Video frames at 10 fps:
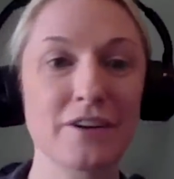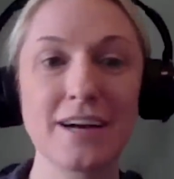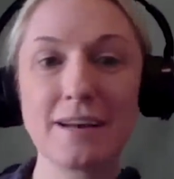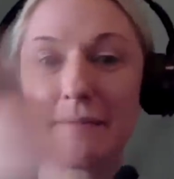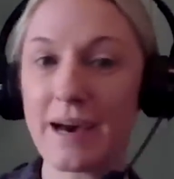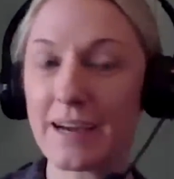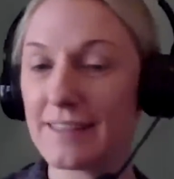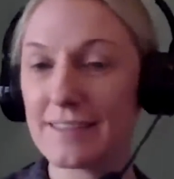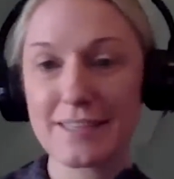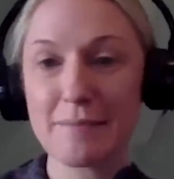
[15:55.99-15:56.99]
You're kind of back
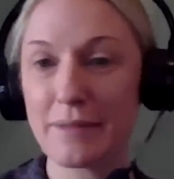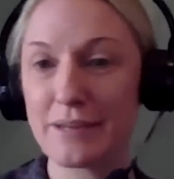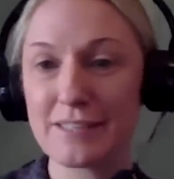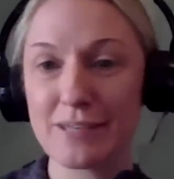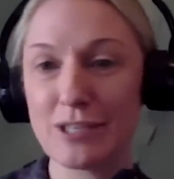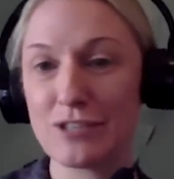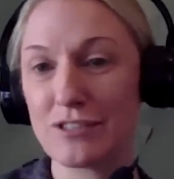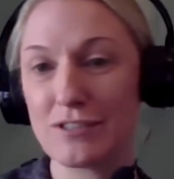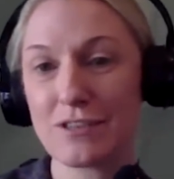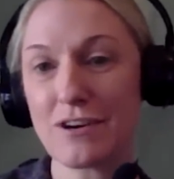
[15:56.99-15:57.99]
in the same place that we
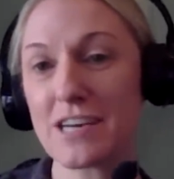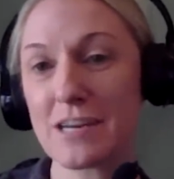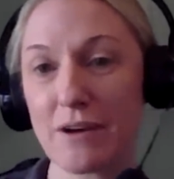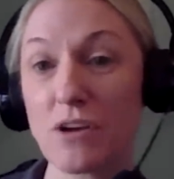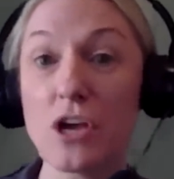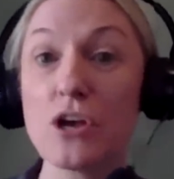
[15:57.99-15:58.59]
just talked about.